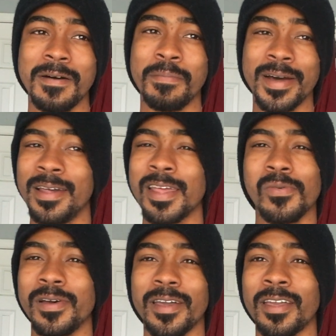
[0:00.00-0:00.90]
But
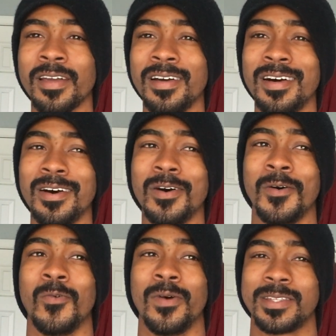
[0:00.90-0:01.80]
anyway,
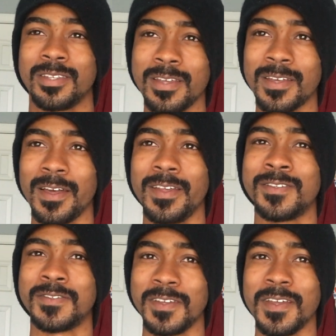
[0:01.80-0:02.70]
what do you
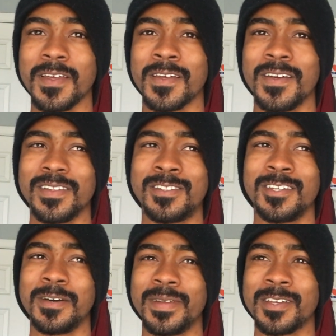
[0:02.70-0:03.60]
guys think?
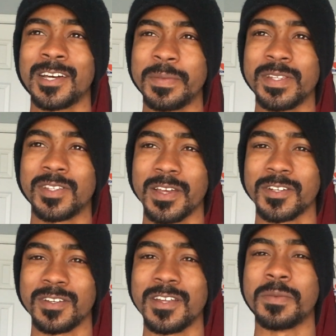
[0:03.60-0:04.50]
Tell me in the comment
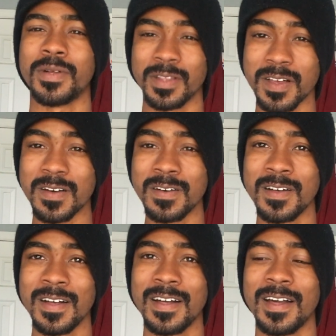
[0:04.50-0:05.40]
section down below,
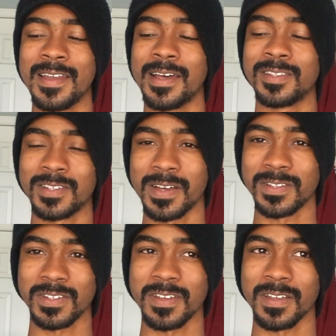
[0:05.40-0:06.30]
and I'll
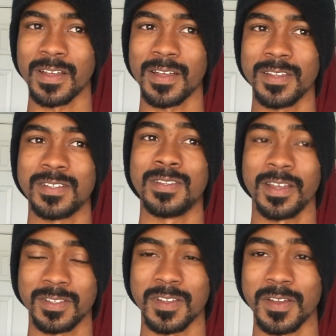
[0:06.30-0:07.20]
talk to you guys next